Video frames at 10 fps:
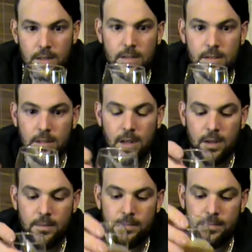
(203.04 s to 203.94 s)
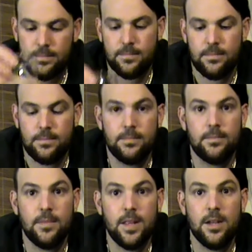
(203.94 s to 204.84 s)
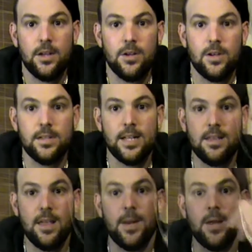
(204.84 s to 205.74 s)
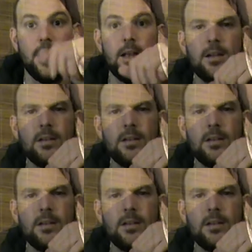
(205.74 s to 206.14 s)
so there you go, guys, that's them anyway.